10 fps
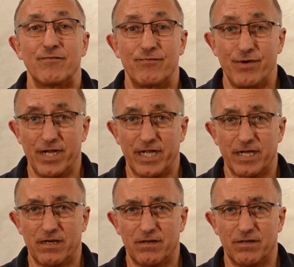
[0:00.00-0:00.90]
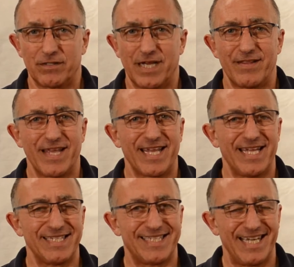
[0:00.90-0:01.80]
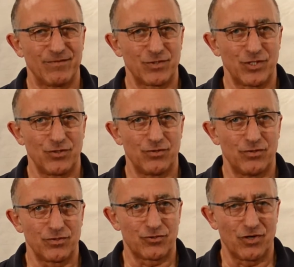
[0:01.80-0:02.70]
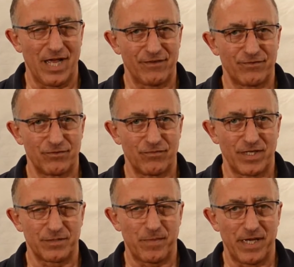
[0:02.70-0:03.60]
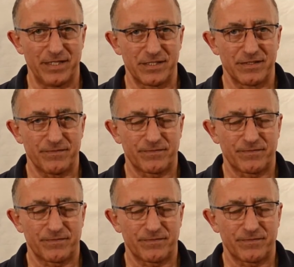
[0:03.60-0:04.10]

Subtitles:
really hard and then get down to your triathlon race pace.